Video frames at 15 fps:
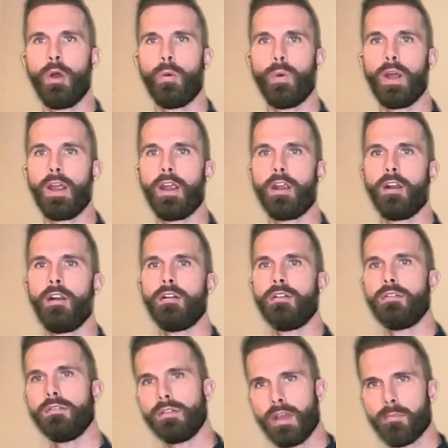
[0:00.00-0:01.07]
where
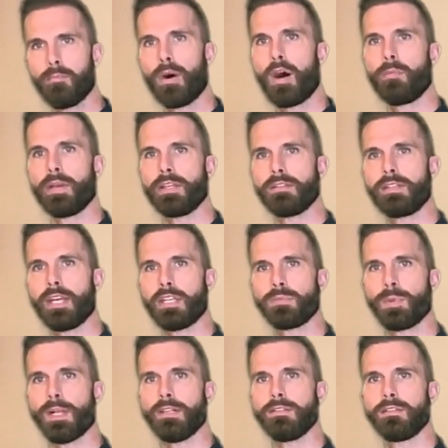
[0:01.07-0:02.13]
embalming takes
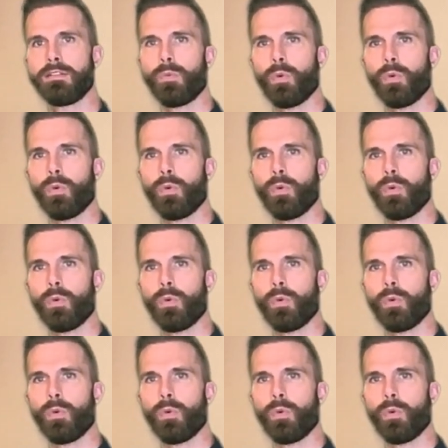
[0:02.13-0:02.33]
place.